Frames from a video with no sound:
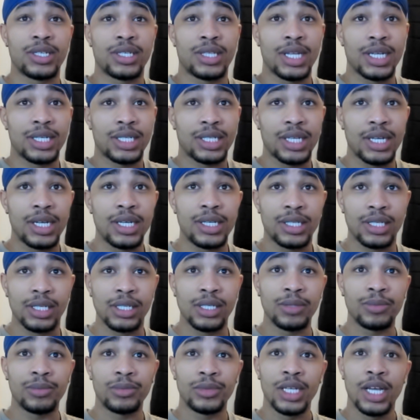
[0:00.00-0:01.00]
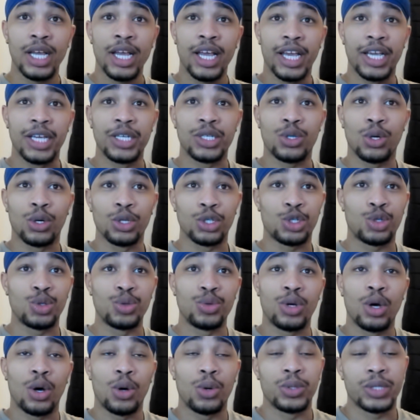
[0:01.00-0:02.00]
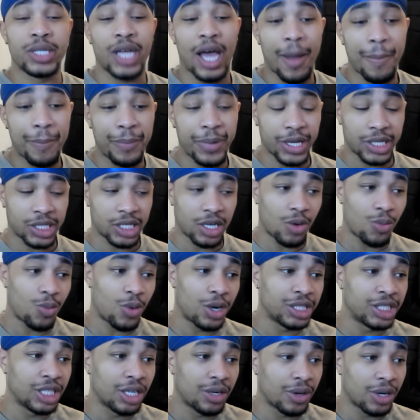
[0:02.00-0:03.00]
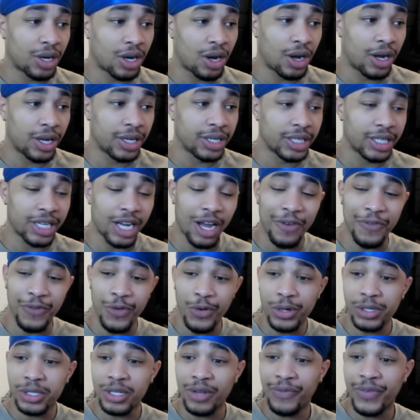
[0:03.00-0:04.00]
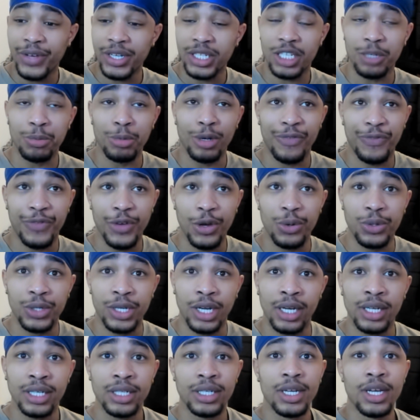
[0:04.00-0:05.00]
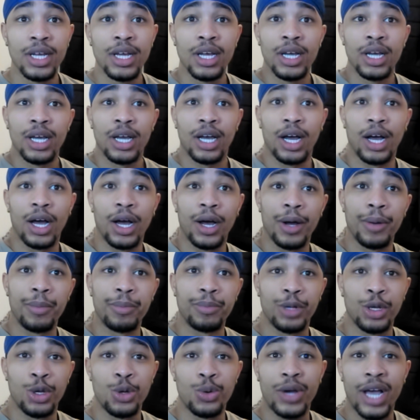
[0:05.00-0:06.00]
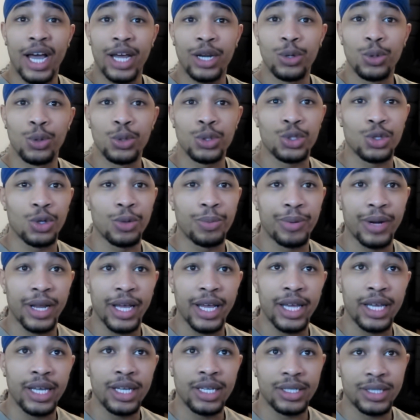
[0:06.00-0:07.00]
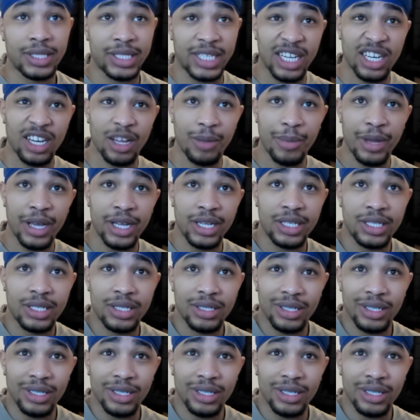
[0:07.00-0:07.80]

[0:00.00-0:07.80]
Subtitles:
this season, he's got 2 goals and picked up 1 yellow card. Now, for a defensive midfielder who can also play centre mid,